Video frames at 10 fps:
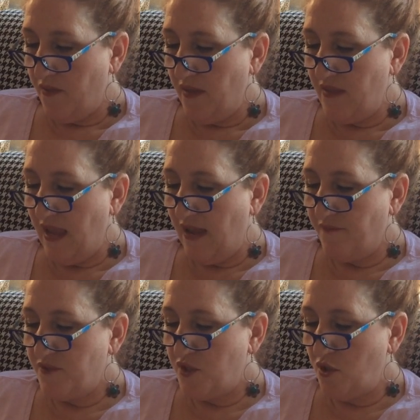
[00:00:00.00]
think they
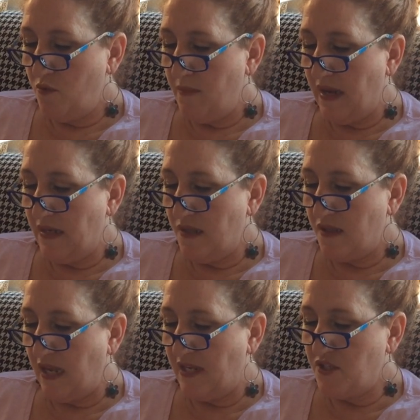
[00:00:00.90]
have 2 main
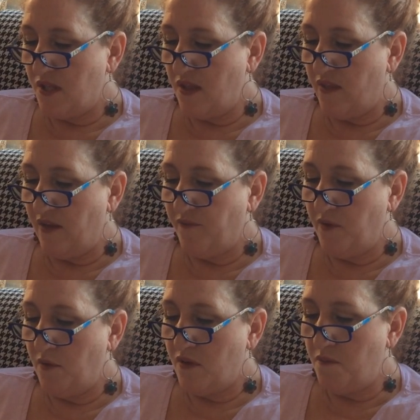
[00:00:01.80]
stages and then a
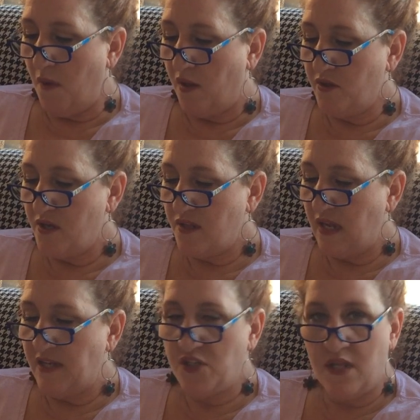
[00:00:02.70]
few smaller
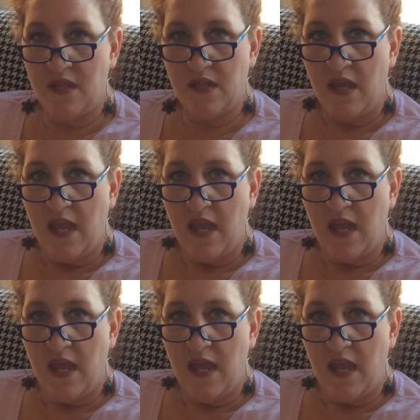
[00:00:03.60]
stages